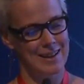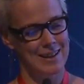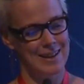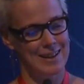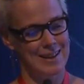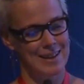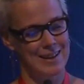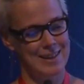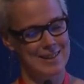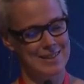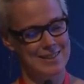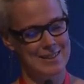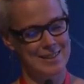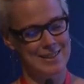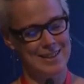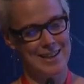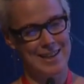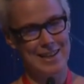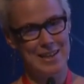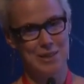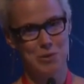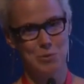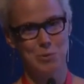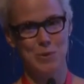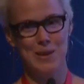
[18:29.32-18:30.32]
And
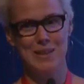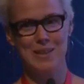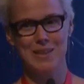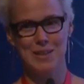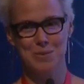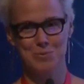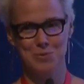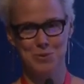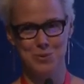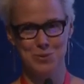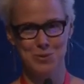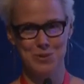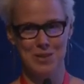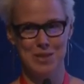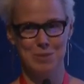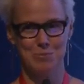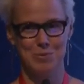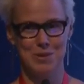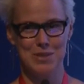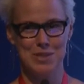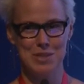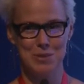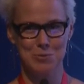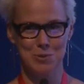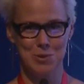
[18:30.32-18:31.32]
again, welcome to St.
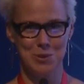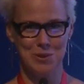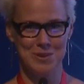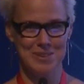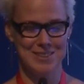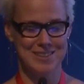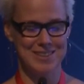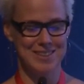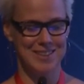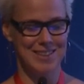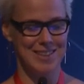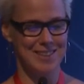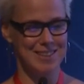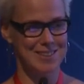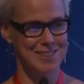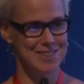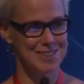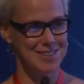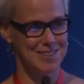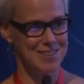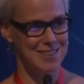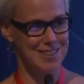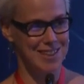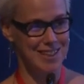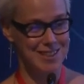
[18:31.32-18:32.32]
Petersburg, the
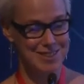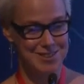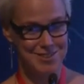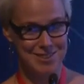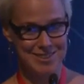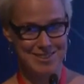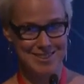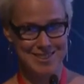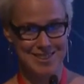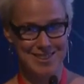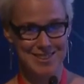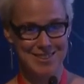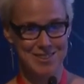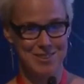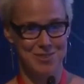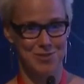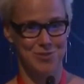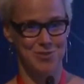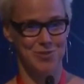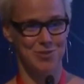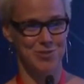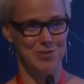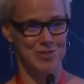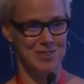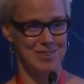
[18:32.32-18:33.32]
cultural center
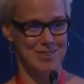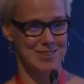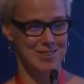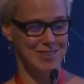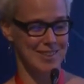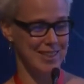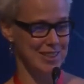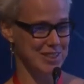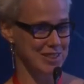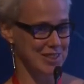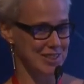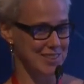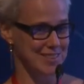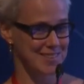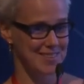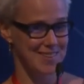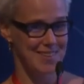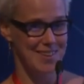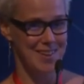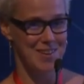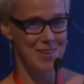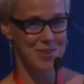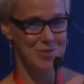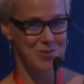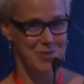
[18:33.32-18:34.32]
of Russia.
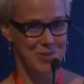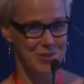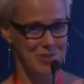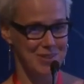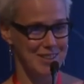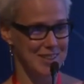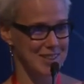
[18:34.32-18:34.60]
Thank you for your attention.